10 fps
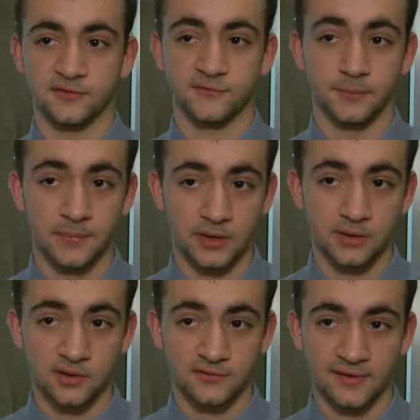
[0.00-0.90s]

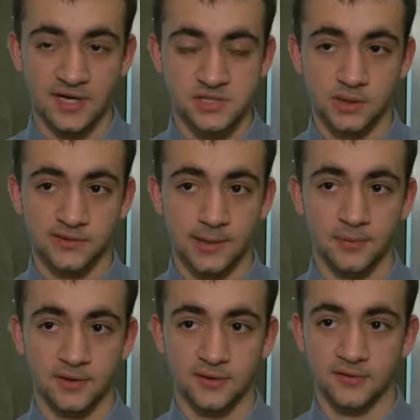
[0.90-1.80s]
familiar to the actual
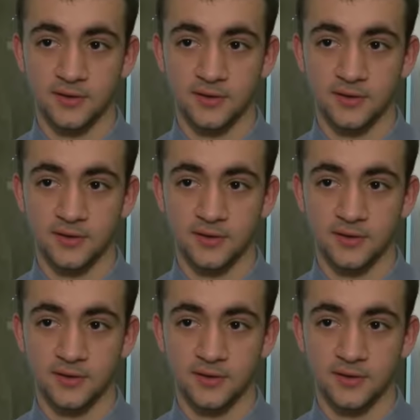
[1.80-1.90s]
topic and